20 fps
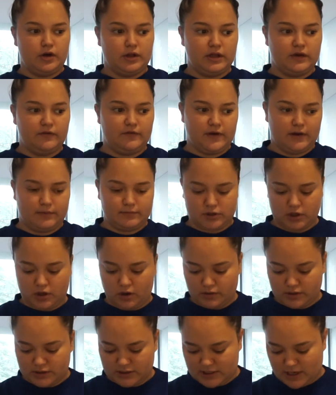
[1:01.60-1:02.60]
early for him to
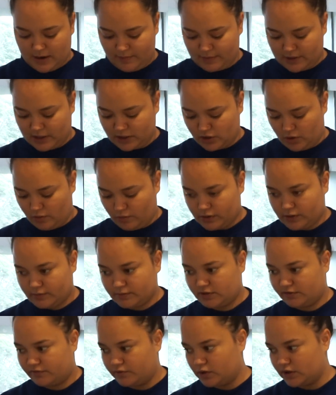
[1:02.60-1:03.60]
go on his nap and I don't want
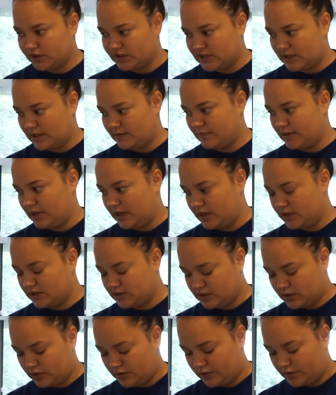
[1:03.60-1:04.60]
him to fall asleep yet,
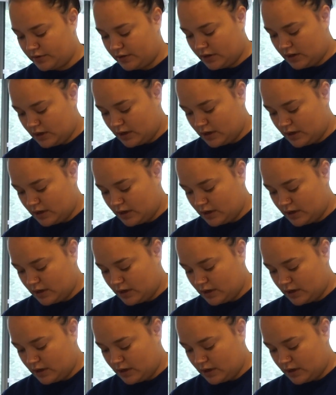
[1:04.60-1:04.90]
so